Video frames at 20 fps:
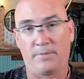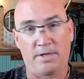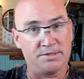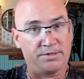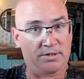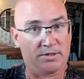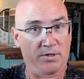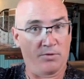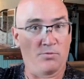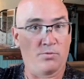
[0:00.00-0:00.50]

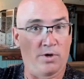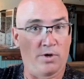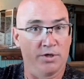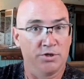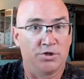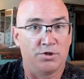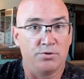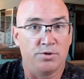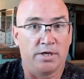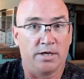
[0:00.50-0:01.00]
basically
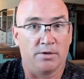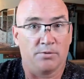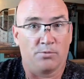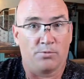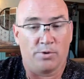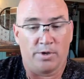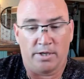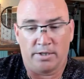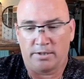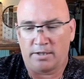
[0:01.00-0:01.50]
once you get
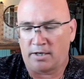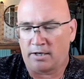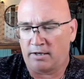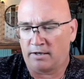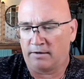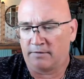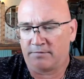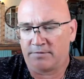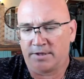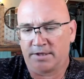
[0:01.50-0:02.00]
rid
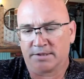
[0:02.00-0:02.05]
of